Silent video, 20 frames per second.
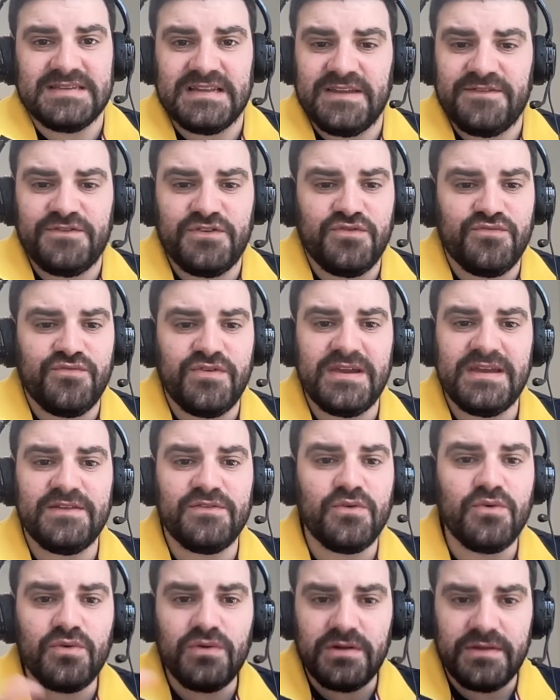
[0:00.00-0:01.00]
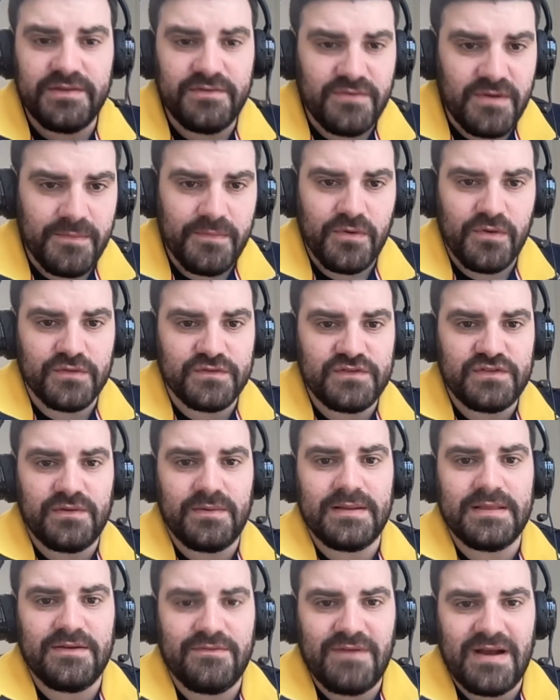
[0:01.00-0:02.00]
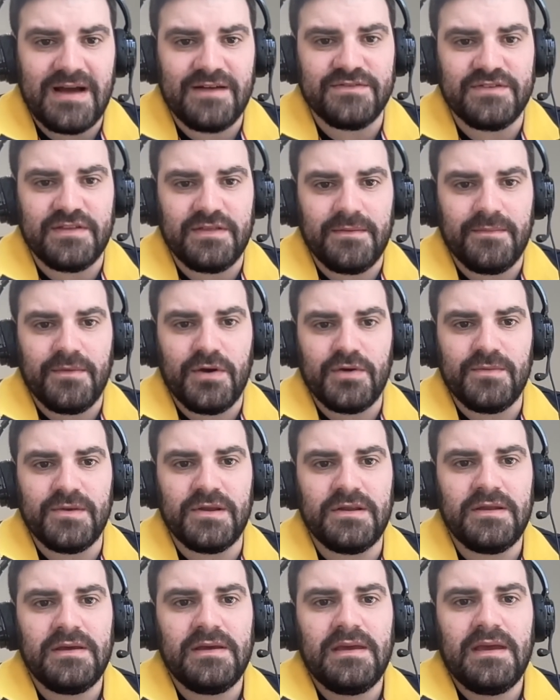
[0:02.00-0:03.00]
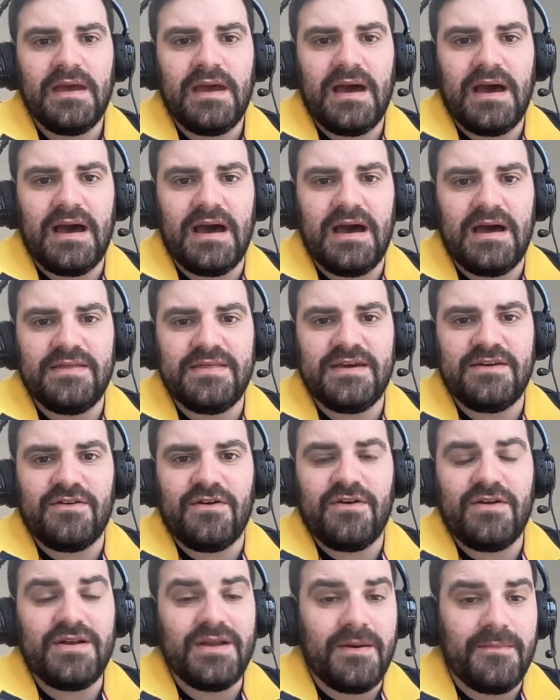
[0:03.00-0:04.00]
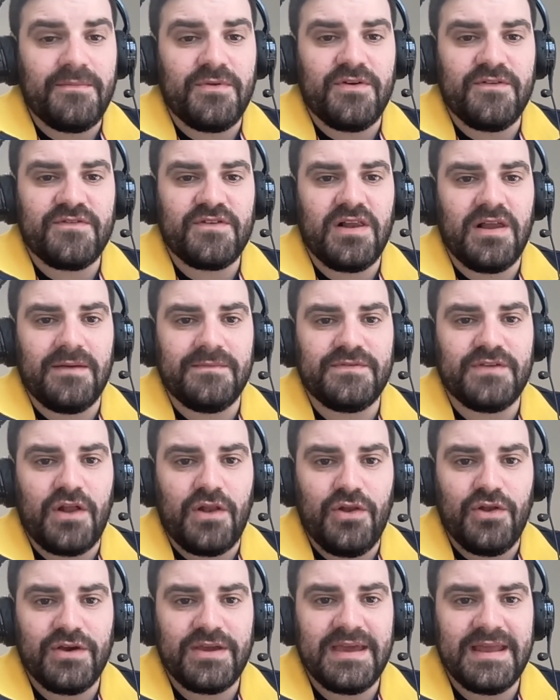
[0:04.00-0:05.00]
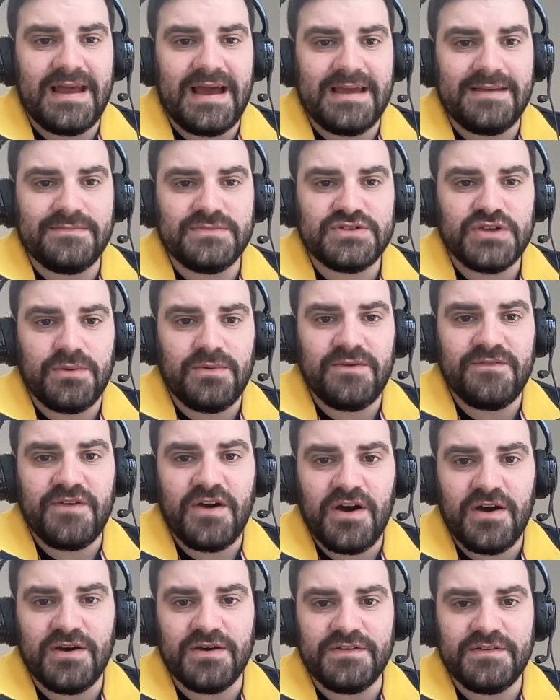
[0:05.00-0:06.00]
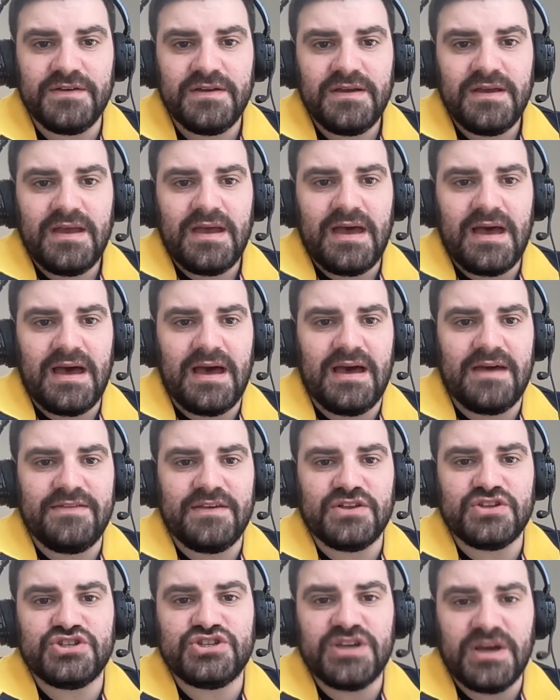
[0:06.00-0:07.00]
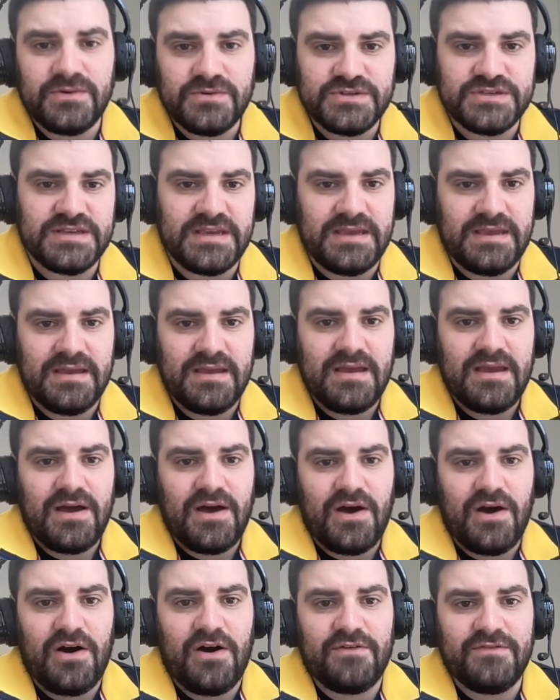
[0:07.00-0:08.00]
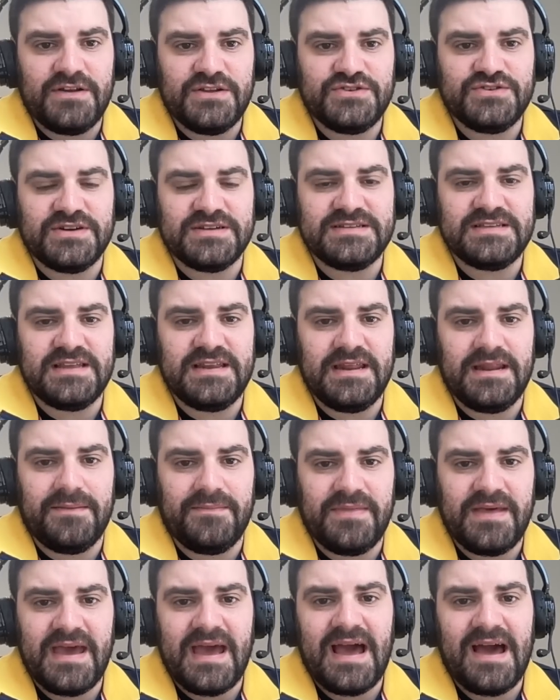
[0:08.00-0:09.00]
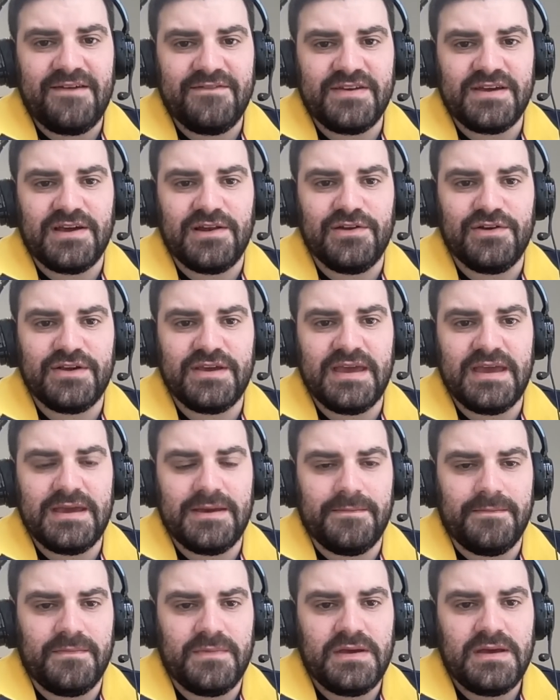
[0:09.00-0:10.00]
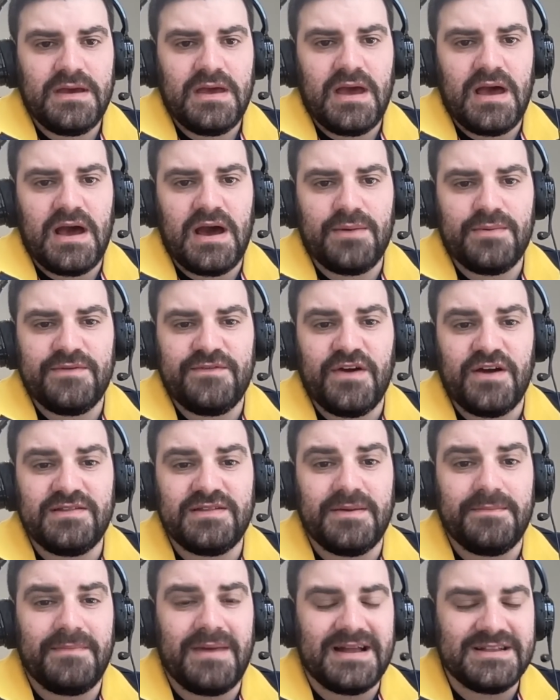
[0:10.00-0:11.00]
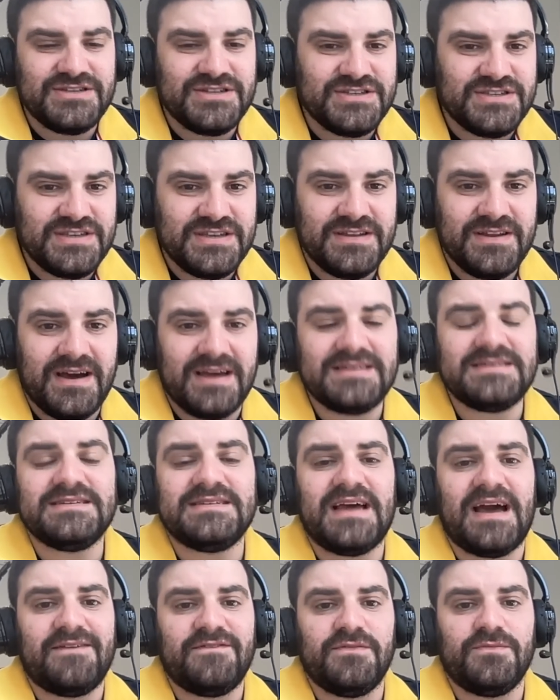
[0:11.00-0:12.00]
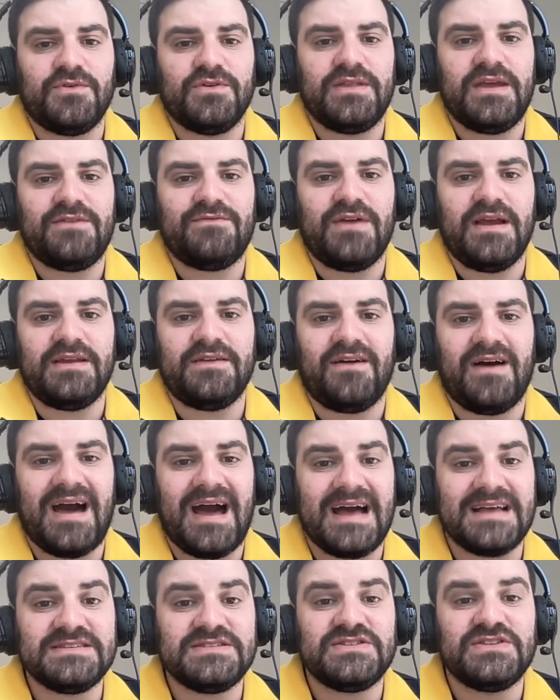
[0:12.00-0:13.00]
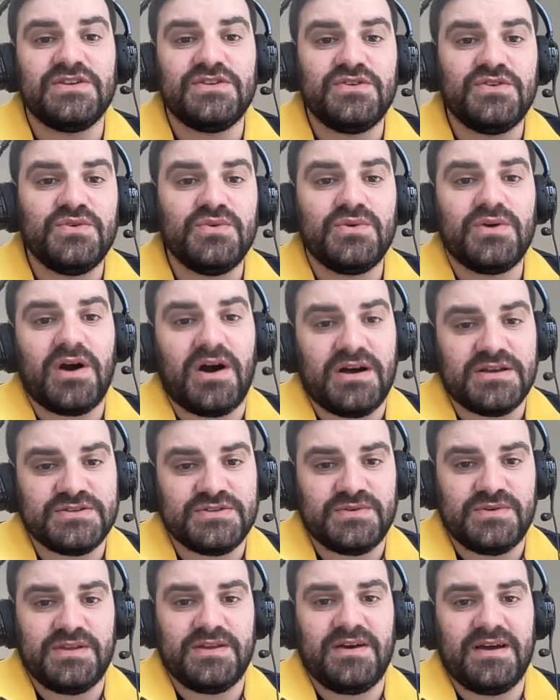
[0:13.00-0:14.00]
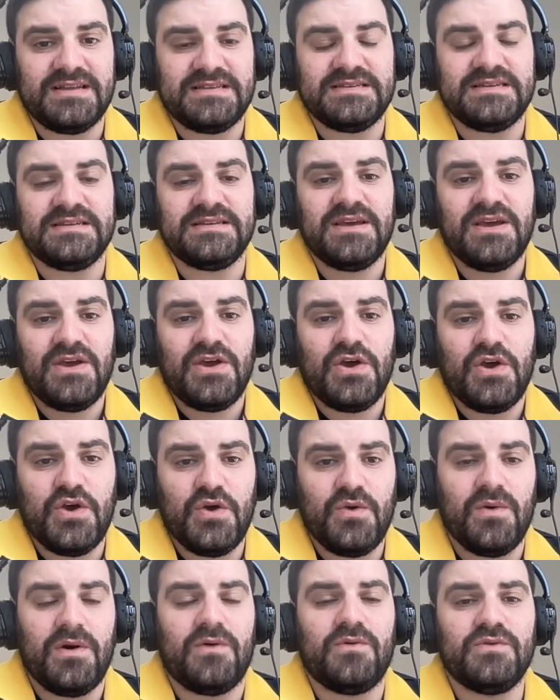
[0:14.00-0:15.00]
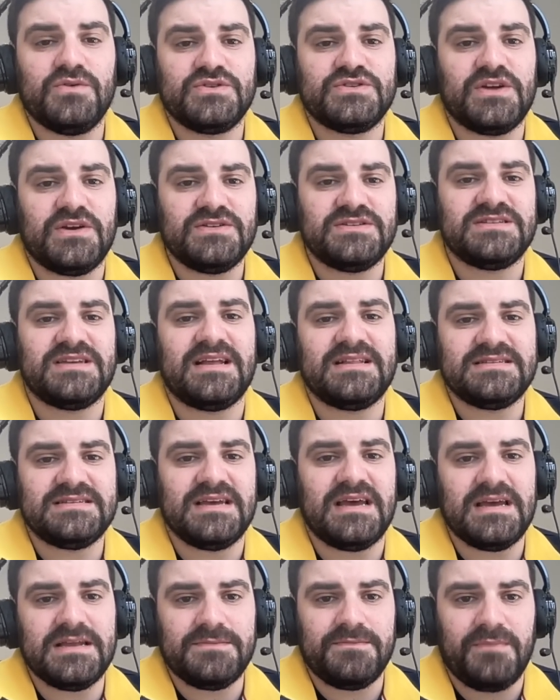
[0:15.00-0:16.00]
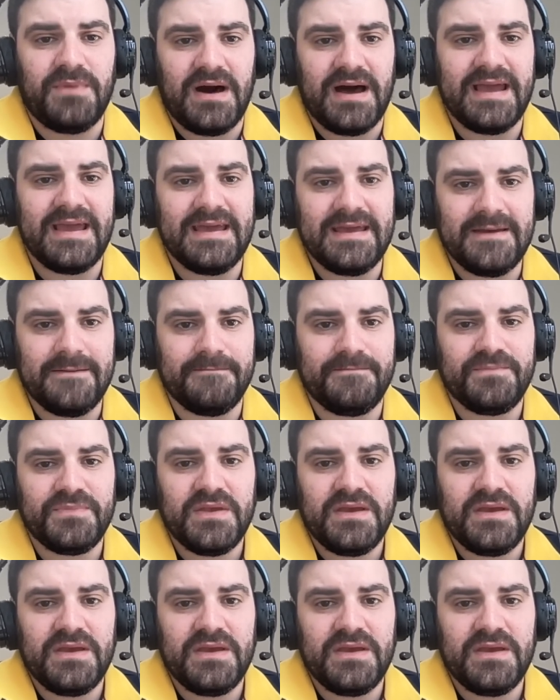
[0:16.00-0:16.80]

And if you read all of the reports doing the rounds at the moment, uh, there are a number of clubs looking at him. So we've heard uh, that Chelsea are interested in him. They're having a look at him. Uh, we've heard that Manchester United have him on their radar, as the Newcastle United, who are also said to admire him.